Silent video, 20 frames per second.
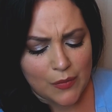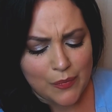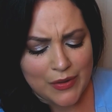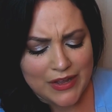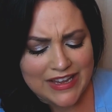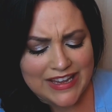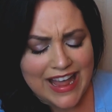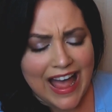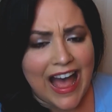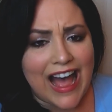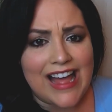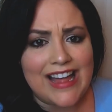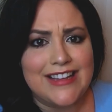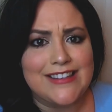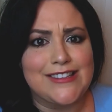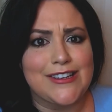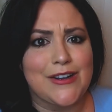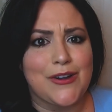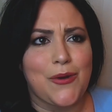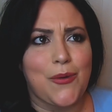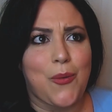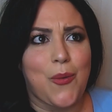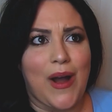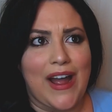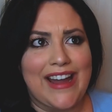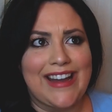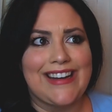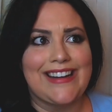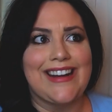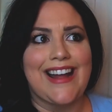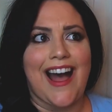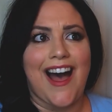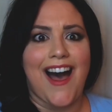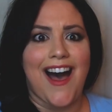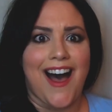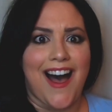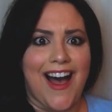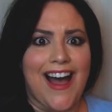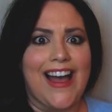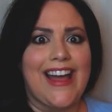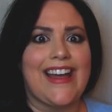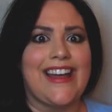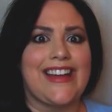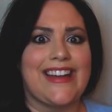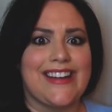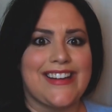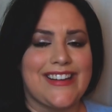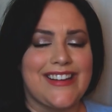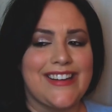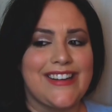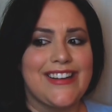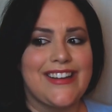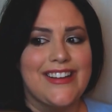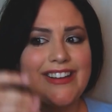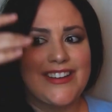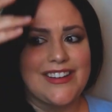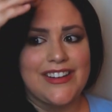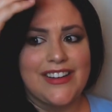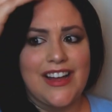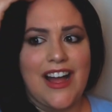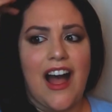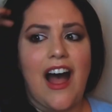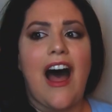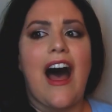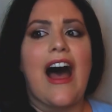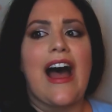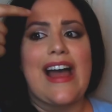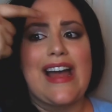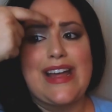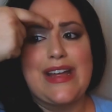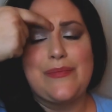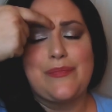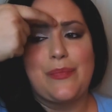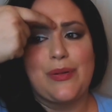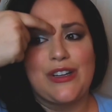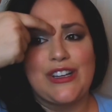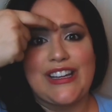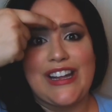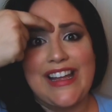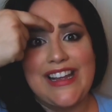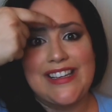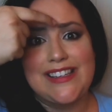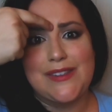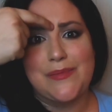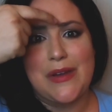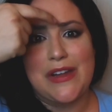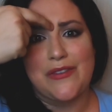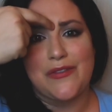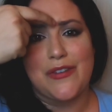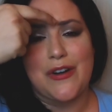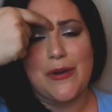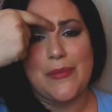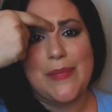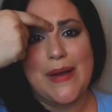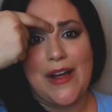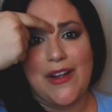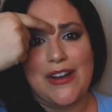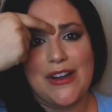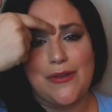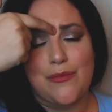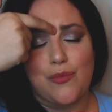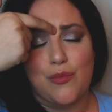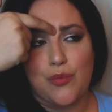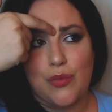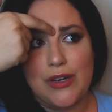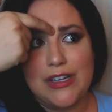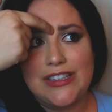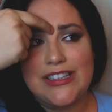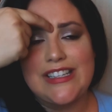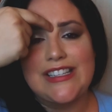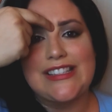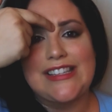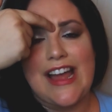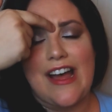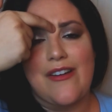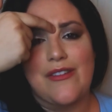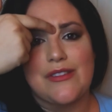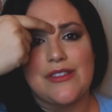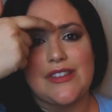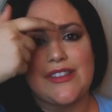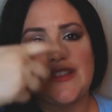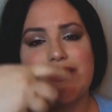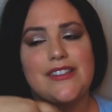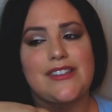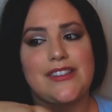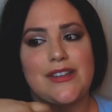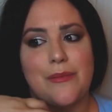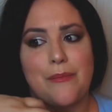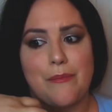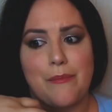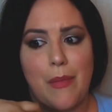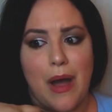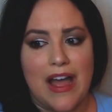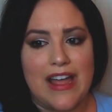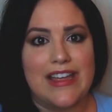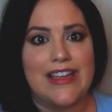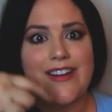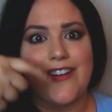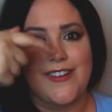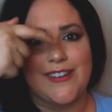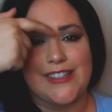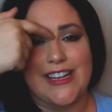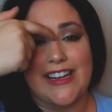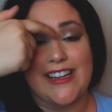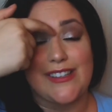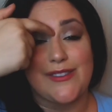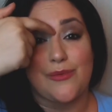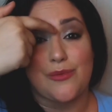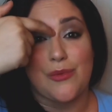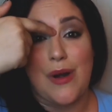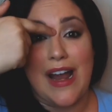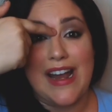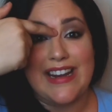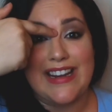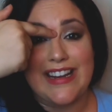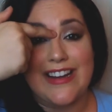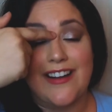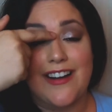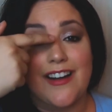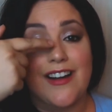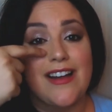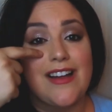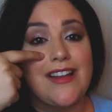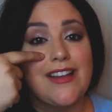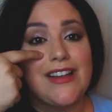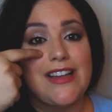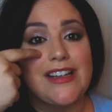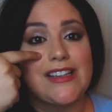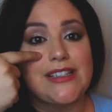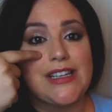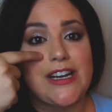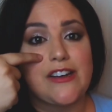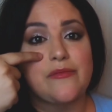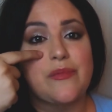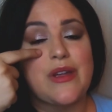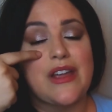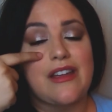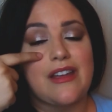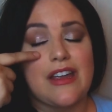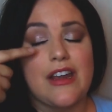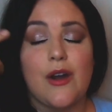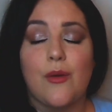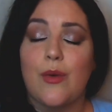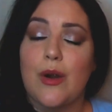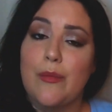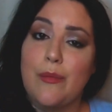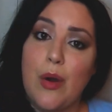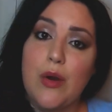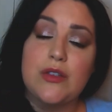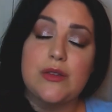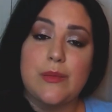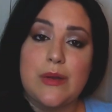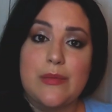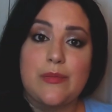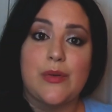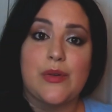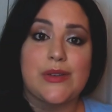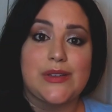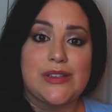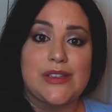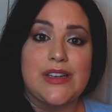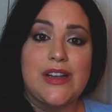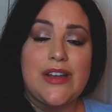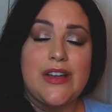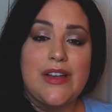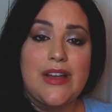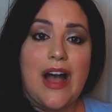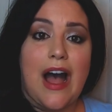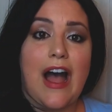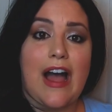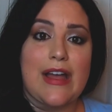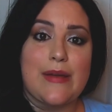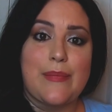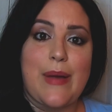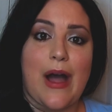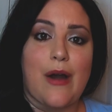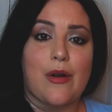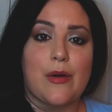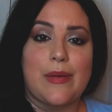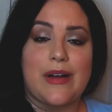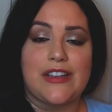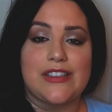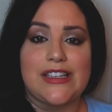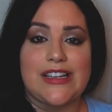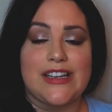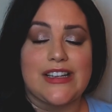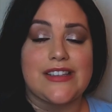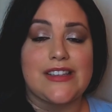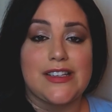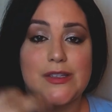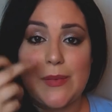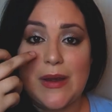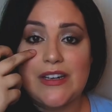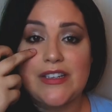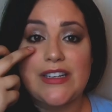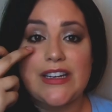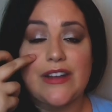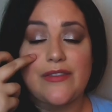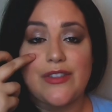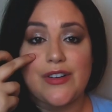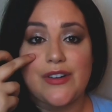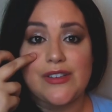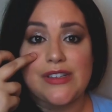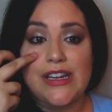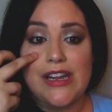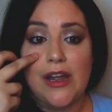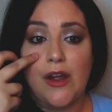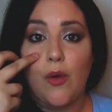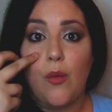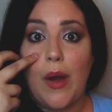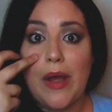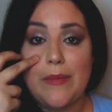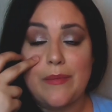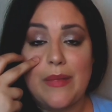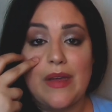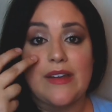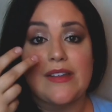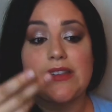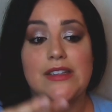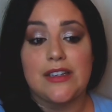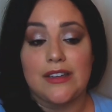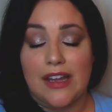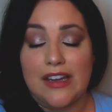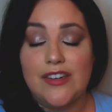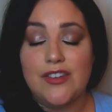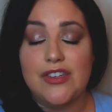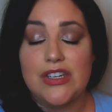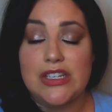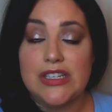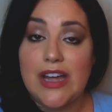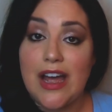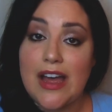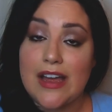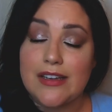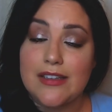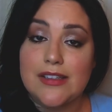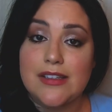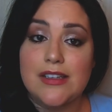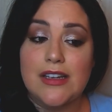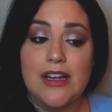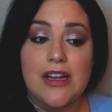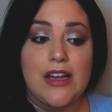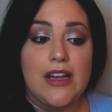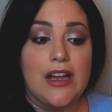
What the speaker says: But yeah, it's a quite high placement for a belt. It really sounds to my ears like it's right here instead of being here where most people's high power belt is, especially if they're singing quite mixed like she does.